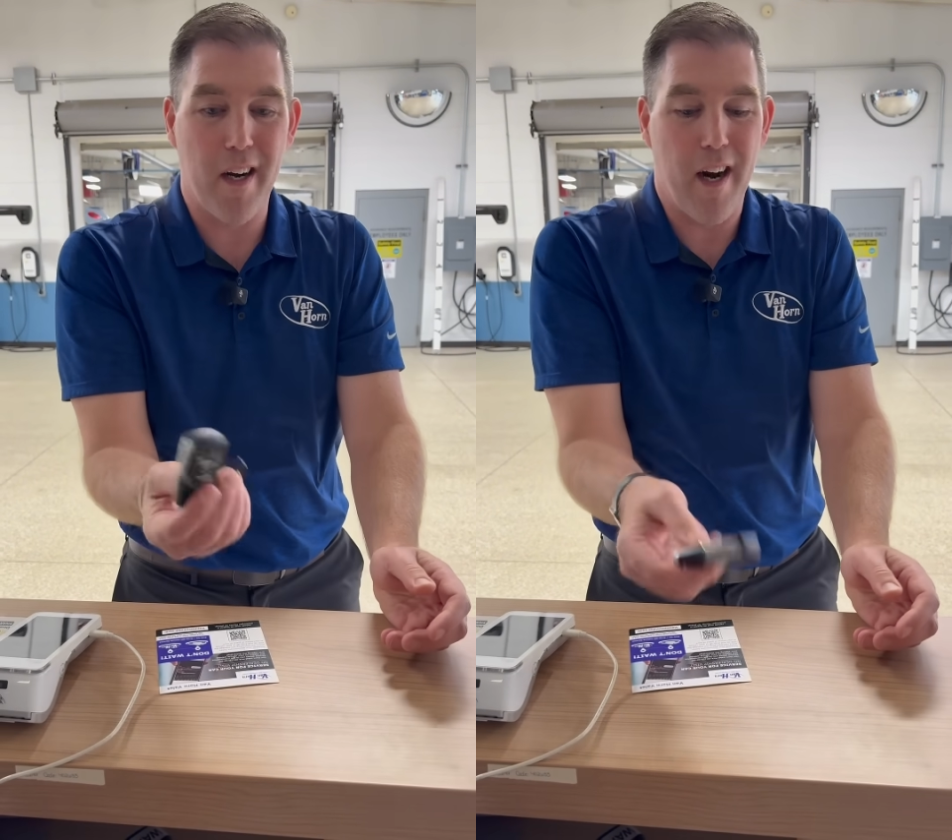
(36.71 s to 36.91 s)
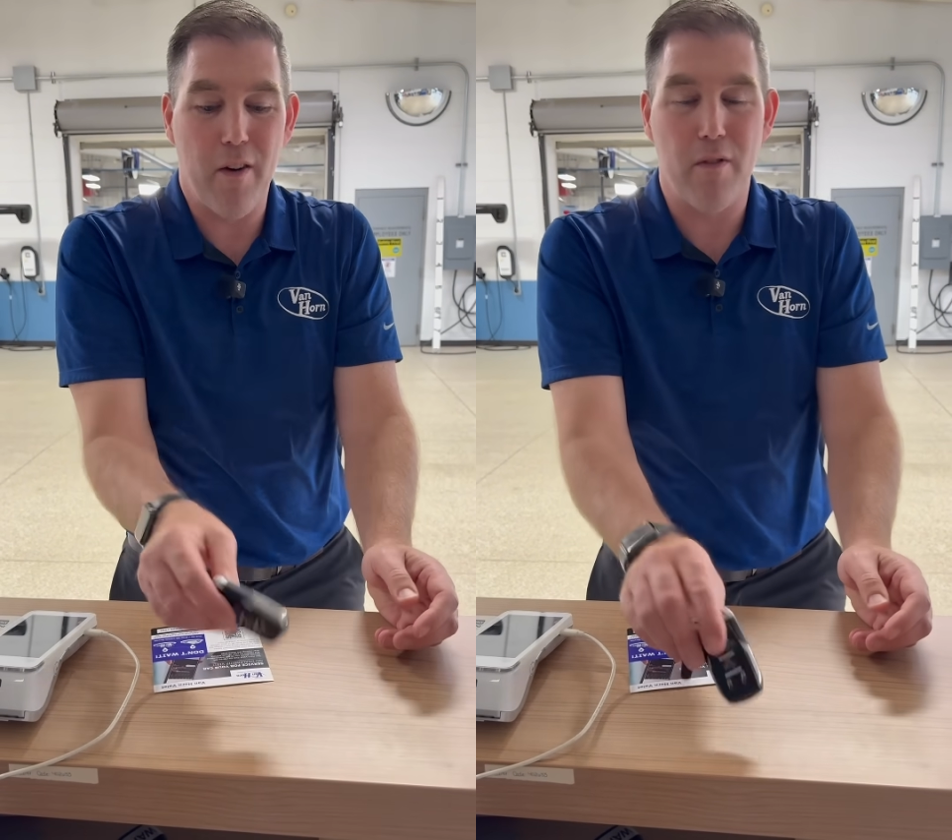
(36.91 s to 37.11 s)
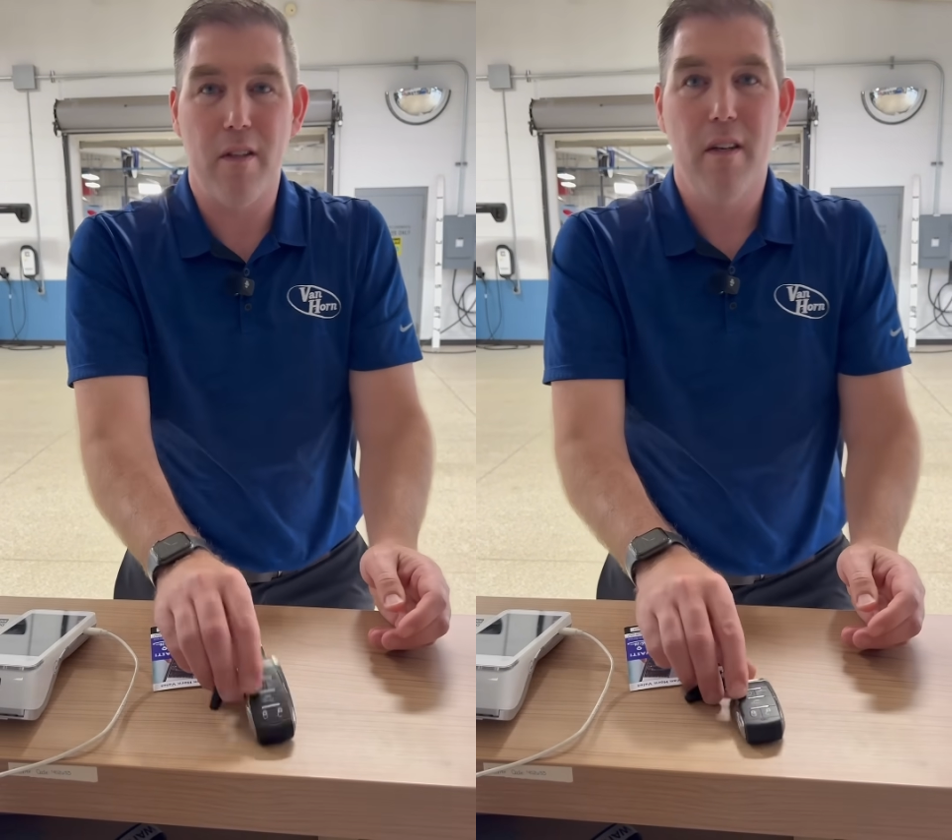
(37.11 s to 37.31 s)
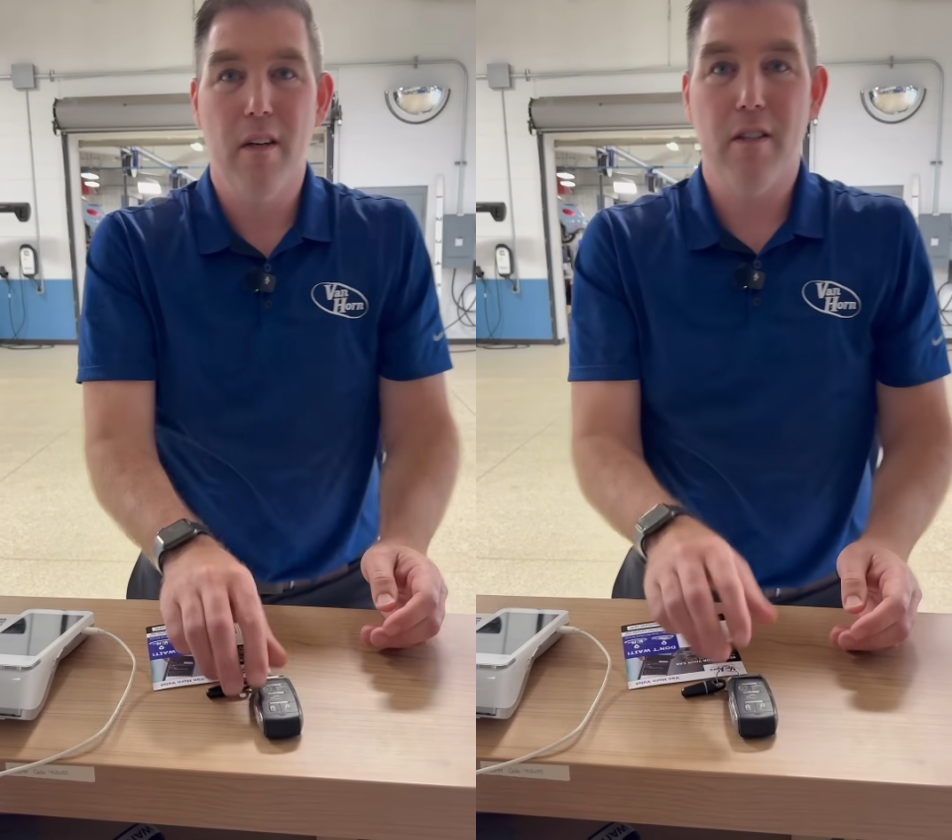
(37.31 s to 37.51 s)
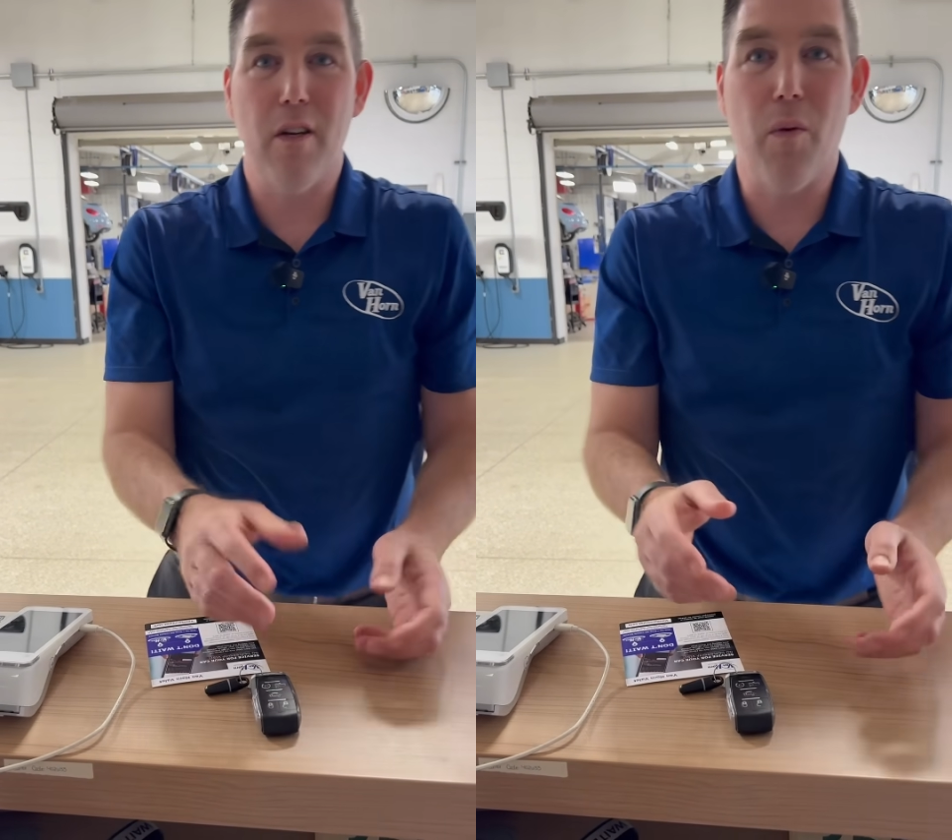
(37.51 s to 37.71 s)
I don't
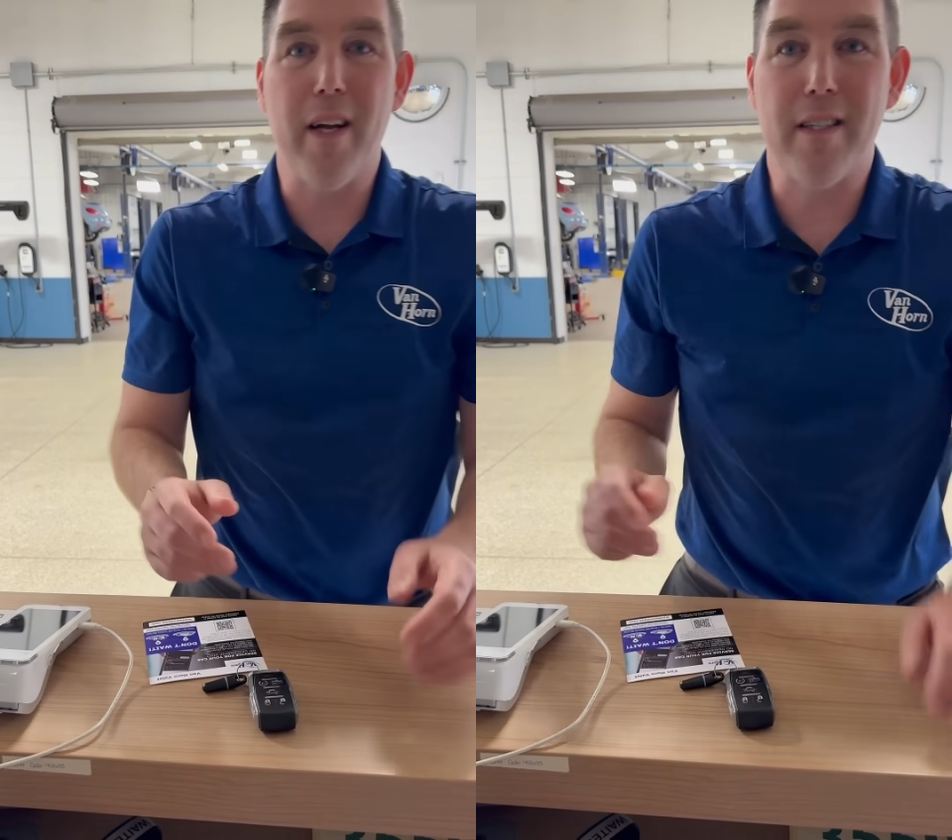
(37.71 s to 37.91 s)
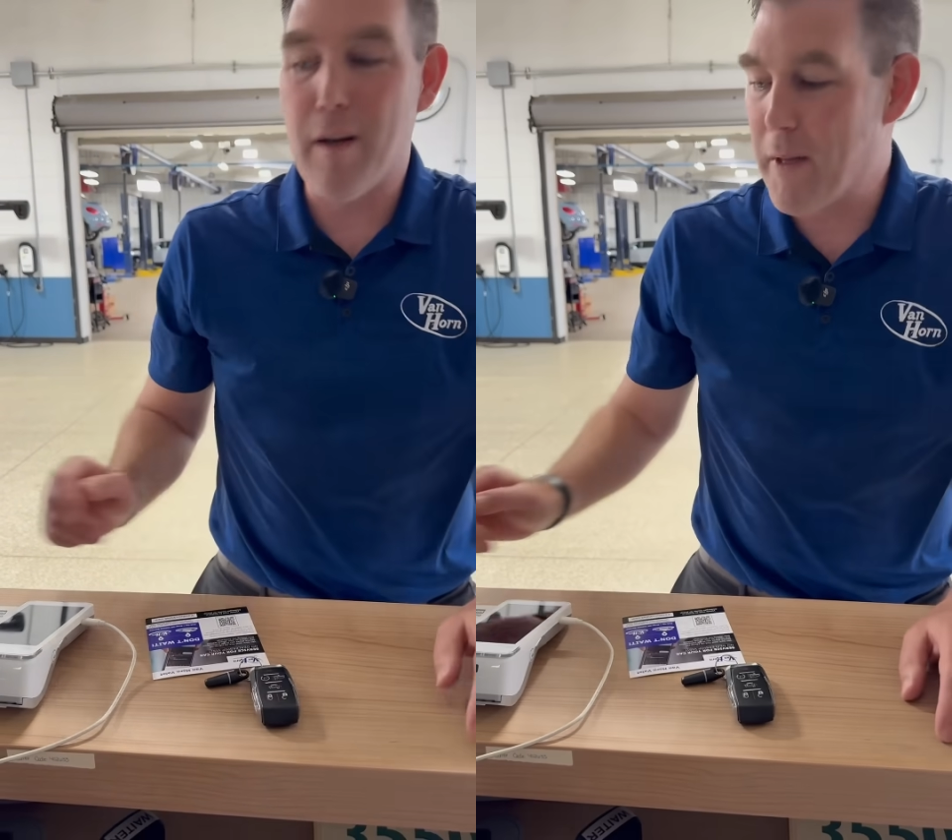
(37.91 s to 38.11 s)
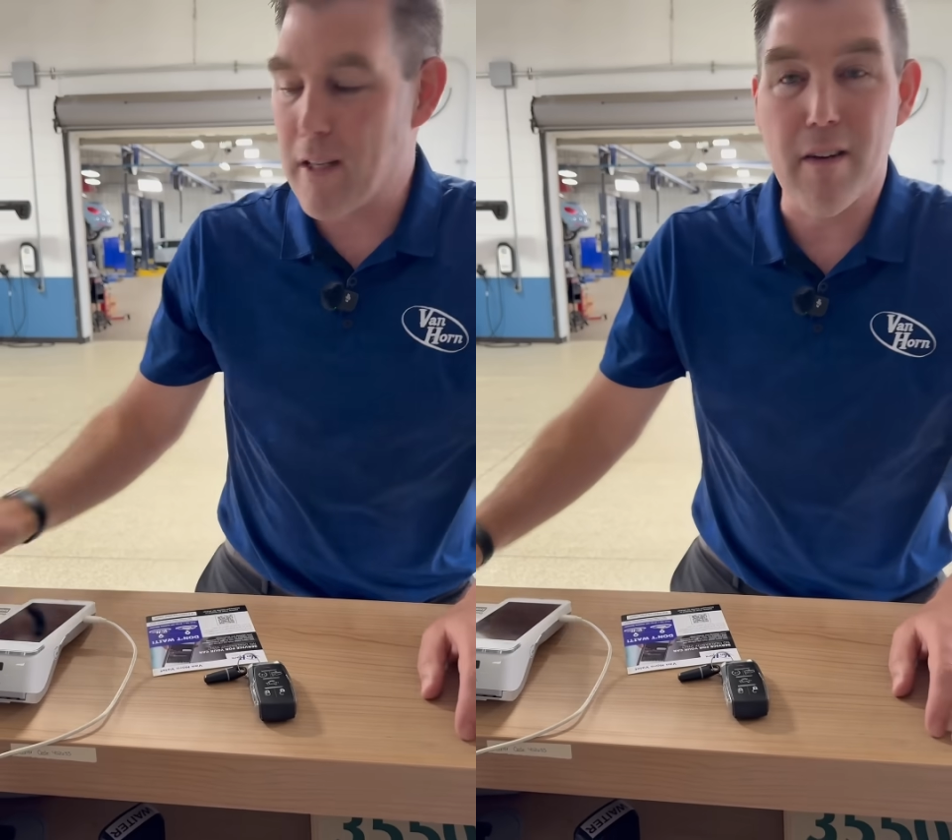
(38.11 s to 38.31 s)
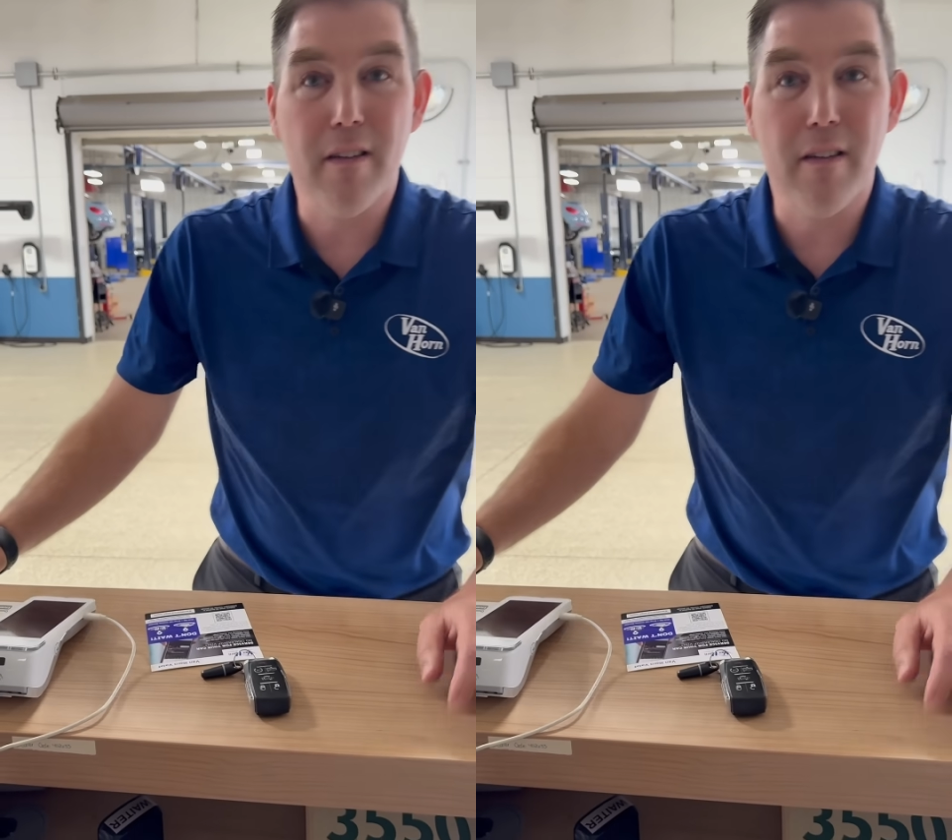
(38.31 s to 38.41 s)
see why it's not a big deal.